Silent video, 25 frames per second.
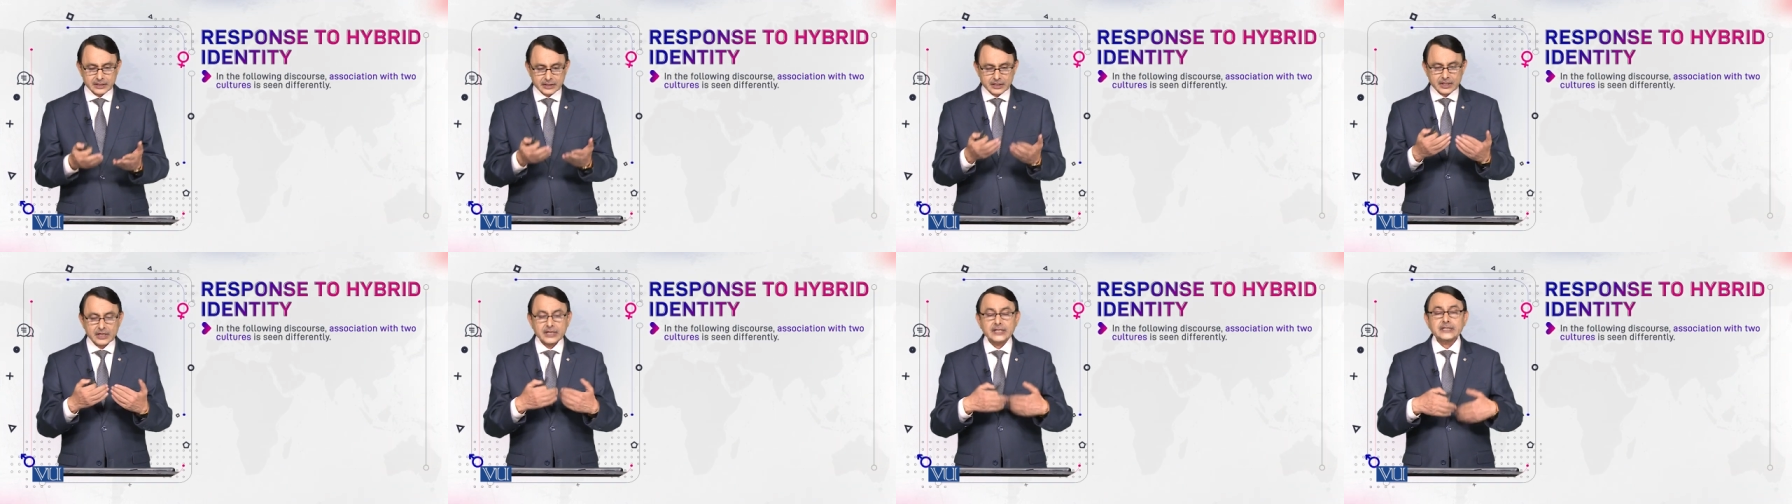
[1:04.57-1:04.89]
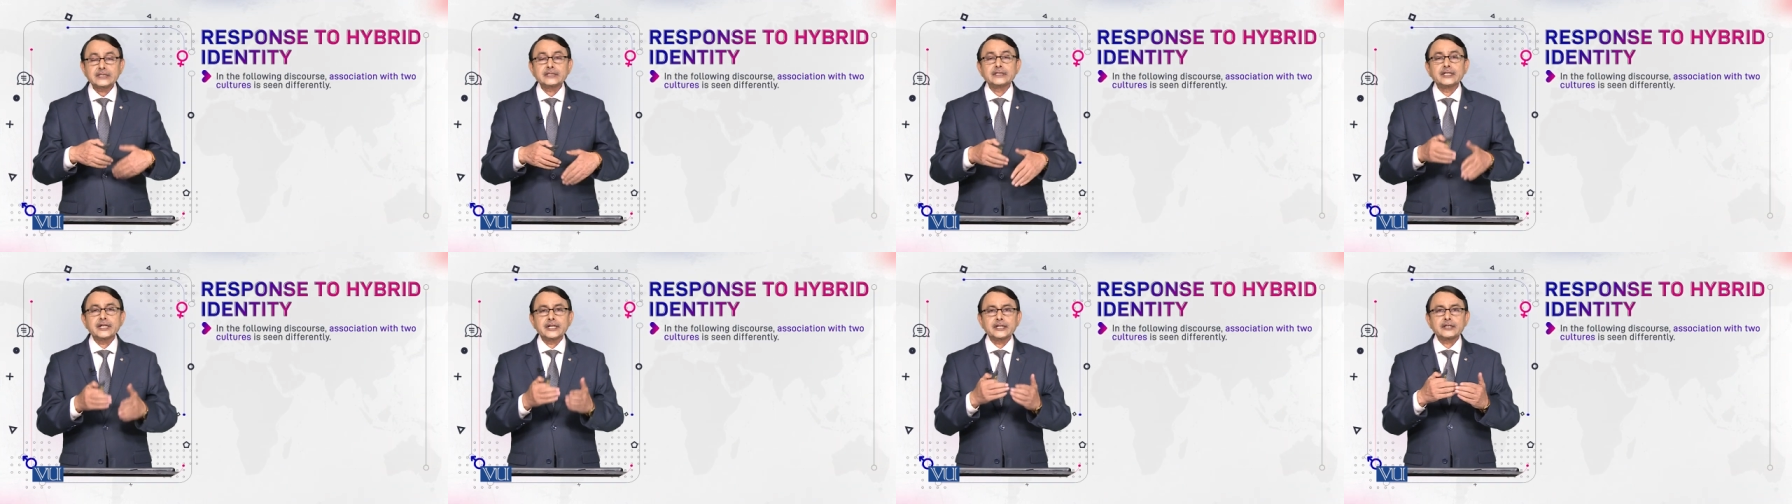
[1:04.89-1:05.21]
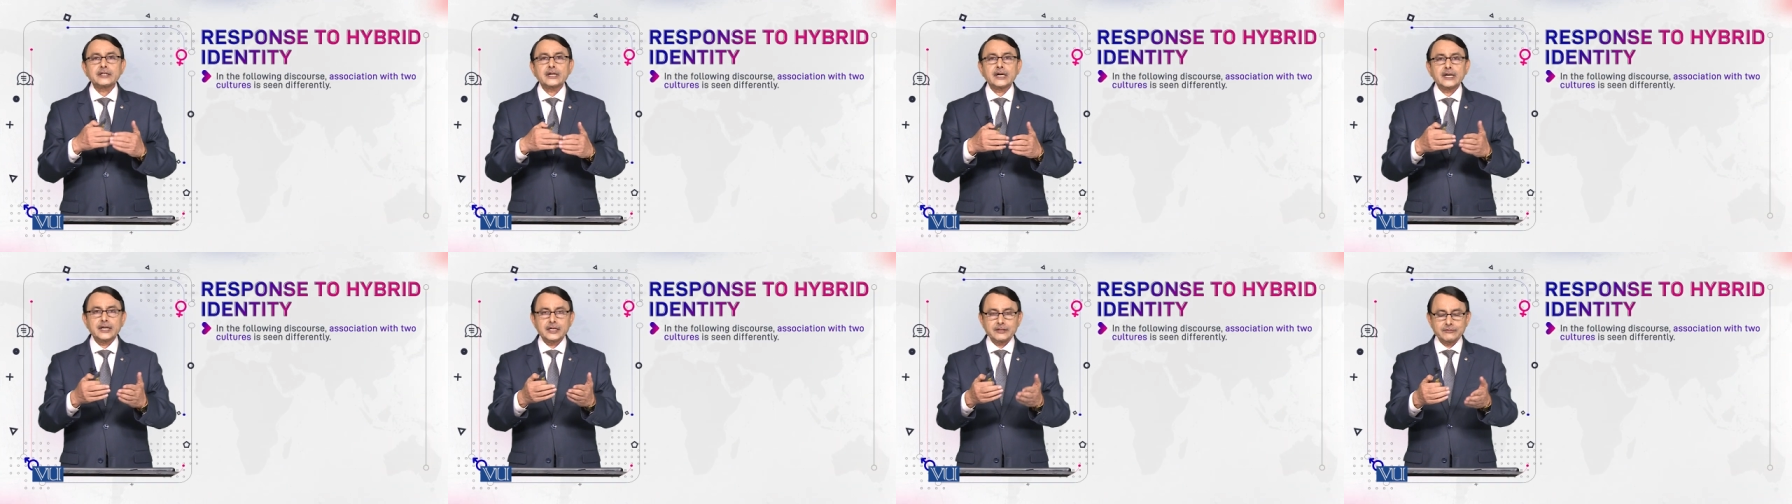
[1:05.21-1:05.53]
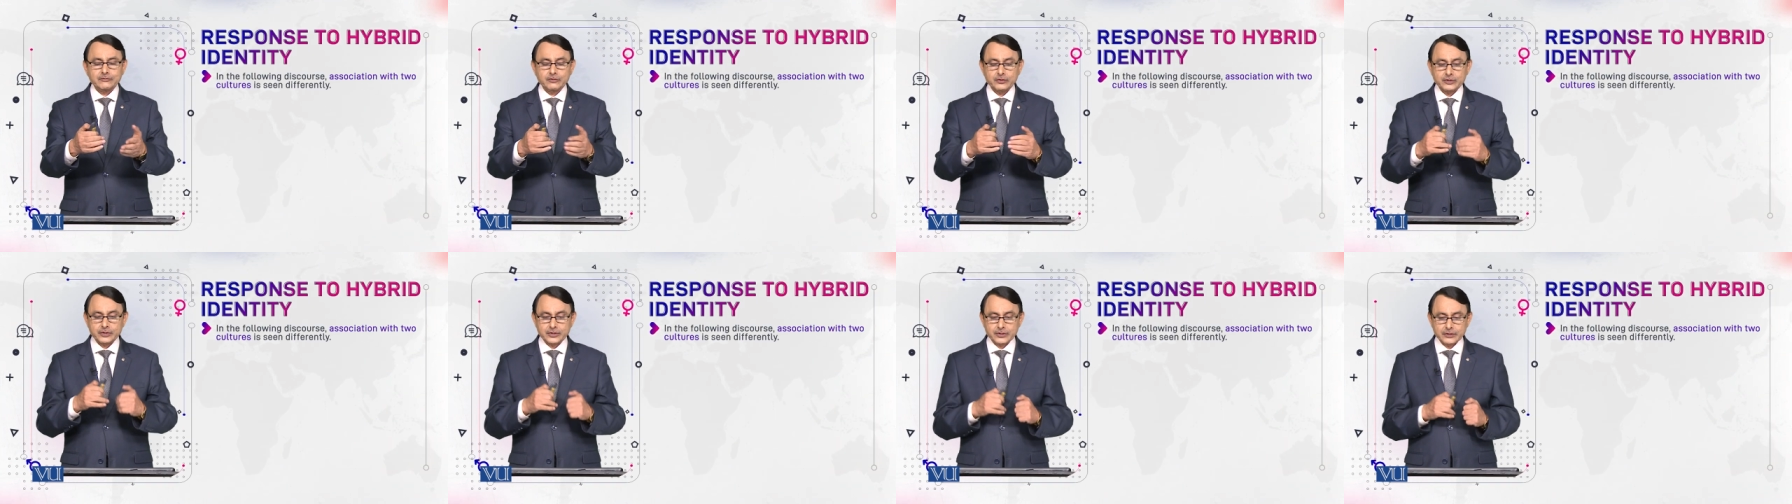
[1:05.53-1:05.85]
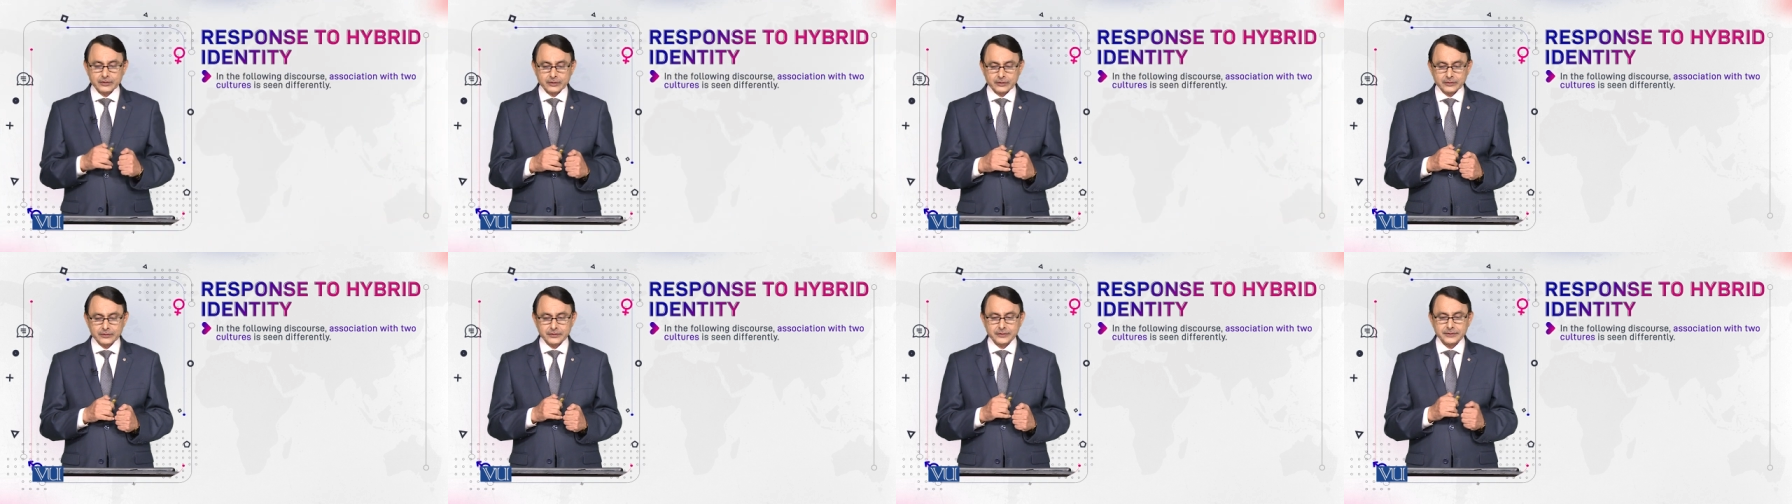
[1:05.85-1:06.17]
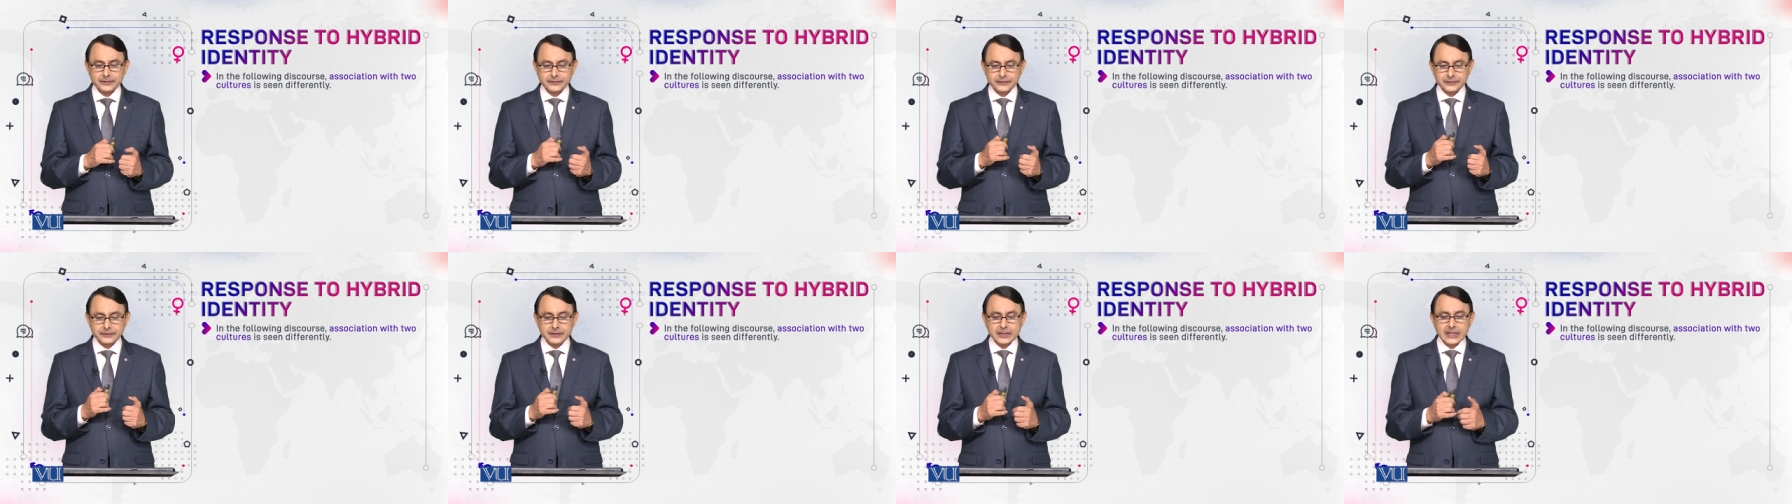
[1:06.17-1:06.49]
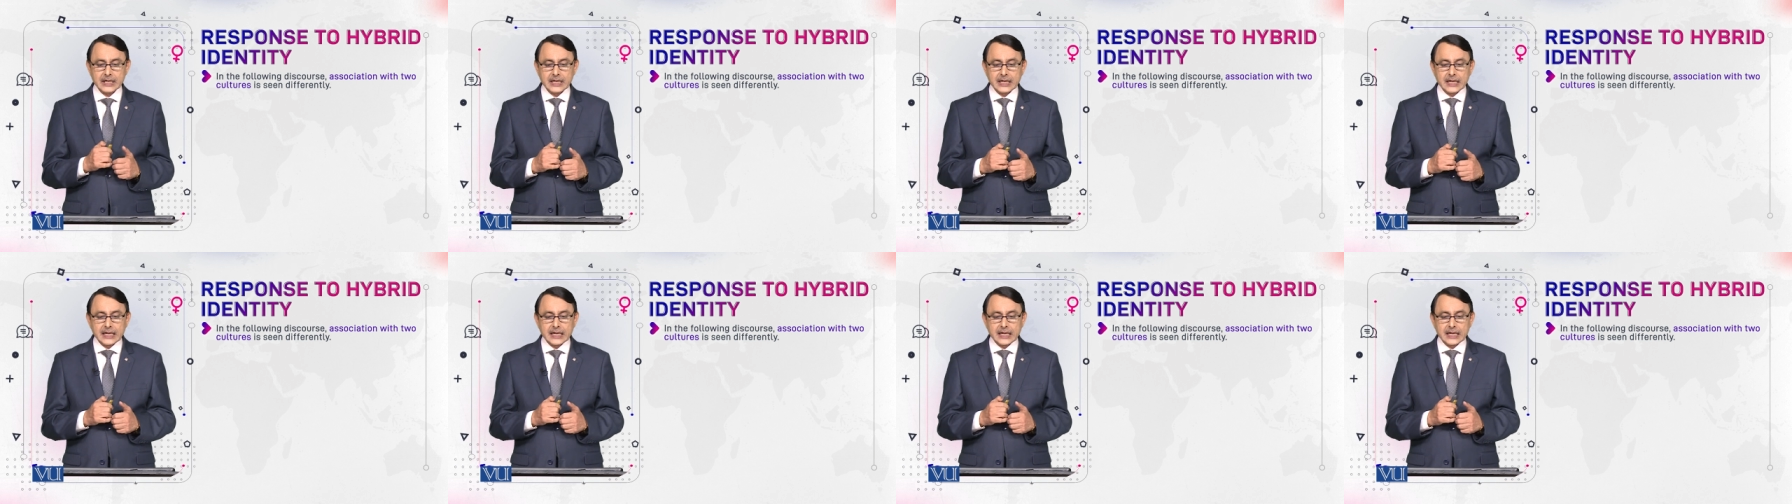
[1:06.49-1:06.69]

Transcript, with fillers: talk that I would show you